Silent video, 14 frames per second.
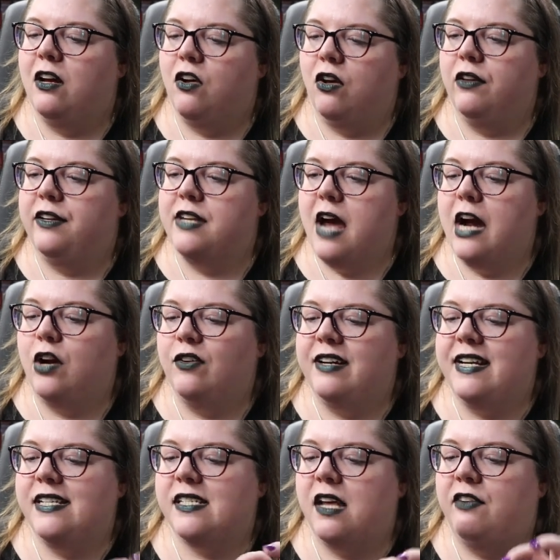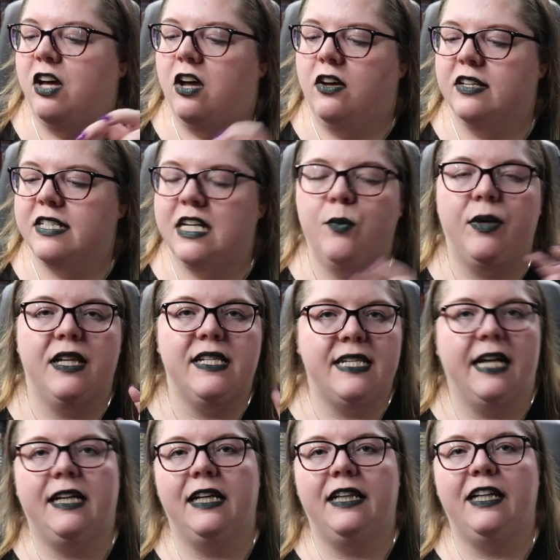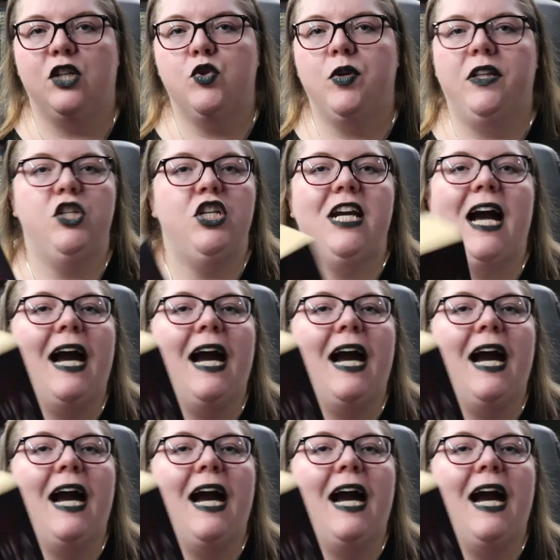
called Diaries of a Haunting when it's technically a trilogy?